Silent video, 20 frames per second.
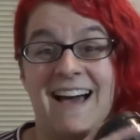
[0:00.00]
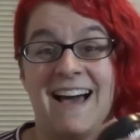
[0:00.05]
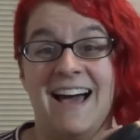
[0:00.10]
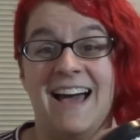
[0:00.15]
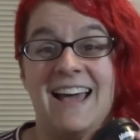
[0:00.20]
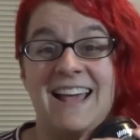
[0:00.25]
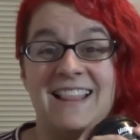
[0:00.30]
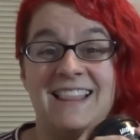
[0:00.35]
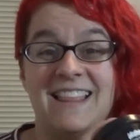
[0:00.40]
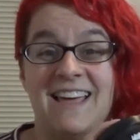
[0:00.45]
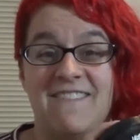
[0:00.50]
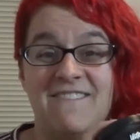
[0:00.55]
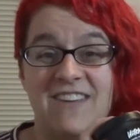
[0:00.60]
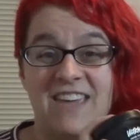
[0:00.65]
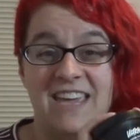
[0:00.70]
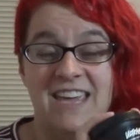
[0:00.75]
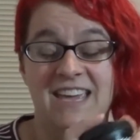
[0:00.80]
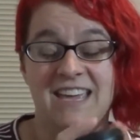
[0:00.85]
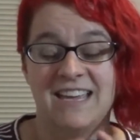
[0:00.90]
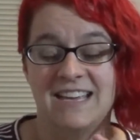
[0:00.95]
I love
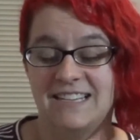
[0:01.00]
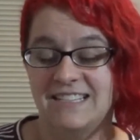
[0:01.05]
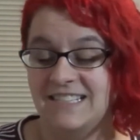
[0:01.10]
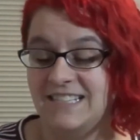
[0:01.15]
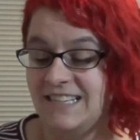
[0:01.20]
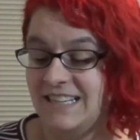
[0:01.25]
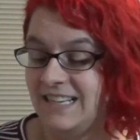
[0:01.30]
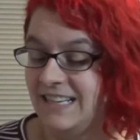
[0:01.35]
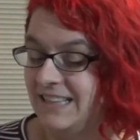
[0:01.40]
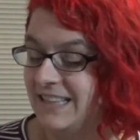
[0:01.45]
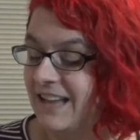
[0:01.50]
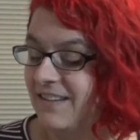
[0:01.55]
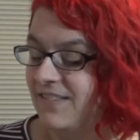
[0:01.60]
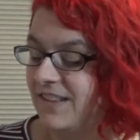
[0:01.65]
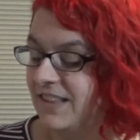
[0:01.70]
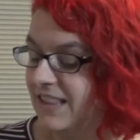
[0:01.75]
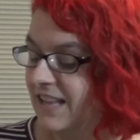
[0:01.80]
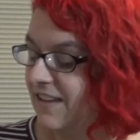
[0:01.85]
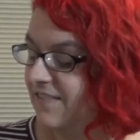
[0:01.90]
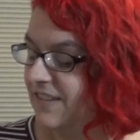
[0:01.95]
it. Love
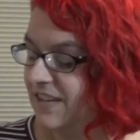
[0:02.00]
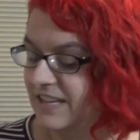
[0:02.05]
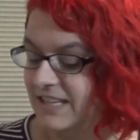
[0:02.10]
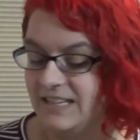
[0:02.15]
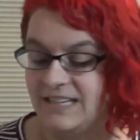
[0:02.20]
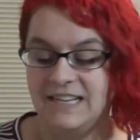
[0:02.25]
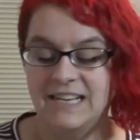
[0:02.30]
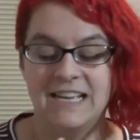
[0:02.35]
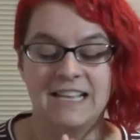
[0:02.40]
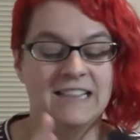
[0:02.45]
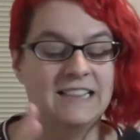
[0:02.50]
it.